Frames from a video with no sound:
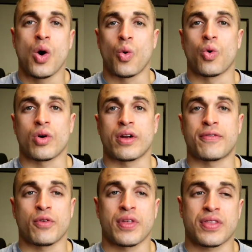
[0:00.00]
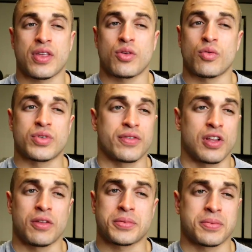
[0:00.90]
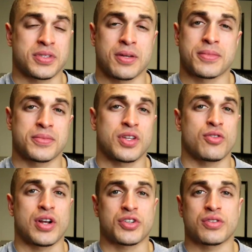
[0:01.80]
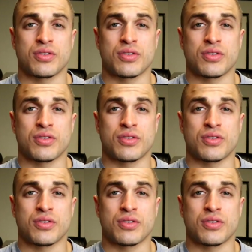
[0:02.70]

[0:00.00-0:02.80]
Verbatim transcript: or if you think that you develop some symptoms that you're not,